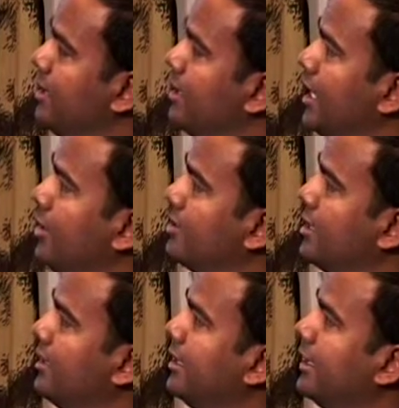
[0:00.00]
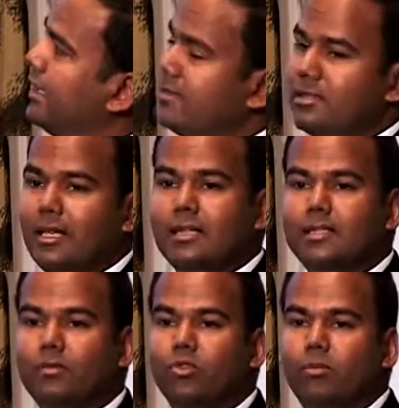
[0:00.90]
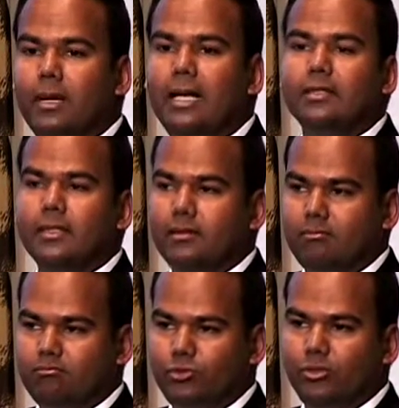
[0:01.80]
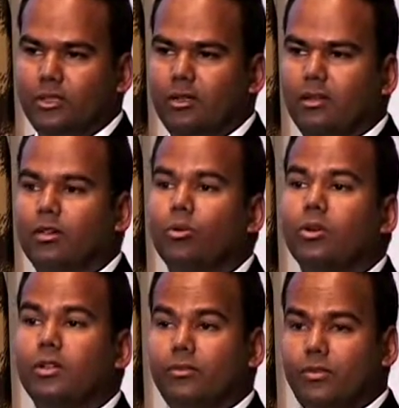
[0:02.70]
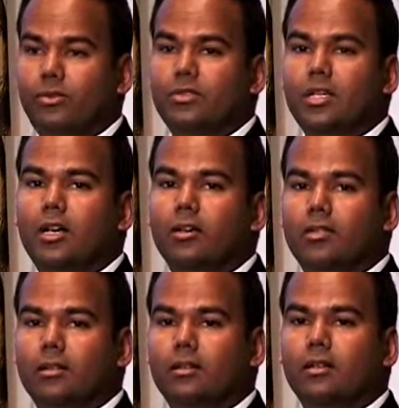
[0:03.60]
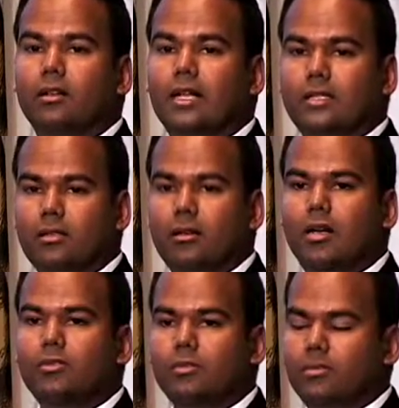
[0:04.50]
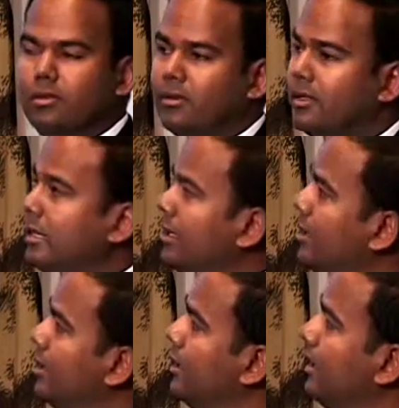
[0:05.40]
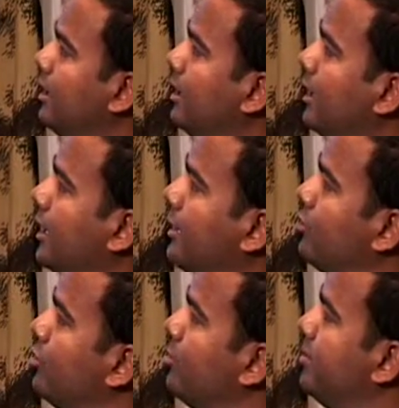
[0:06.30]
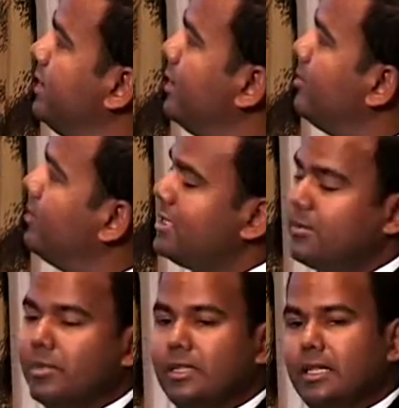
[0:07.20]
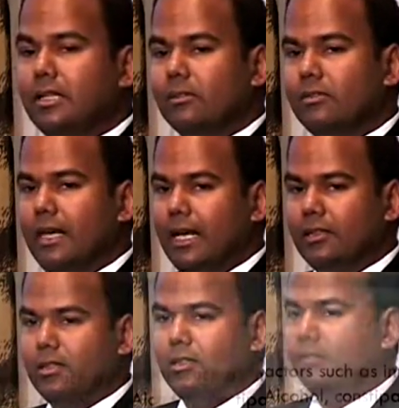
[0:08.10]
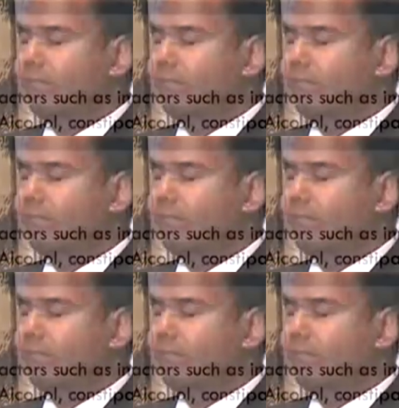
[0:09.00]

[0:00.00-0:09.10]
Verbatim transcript: now suddenly gets encephalopathic. So they're a little more confused now, they're a little less arousable. It could be a precipitating factor,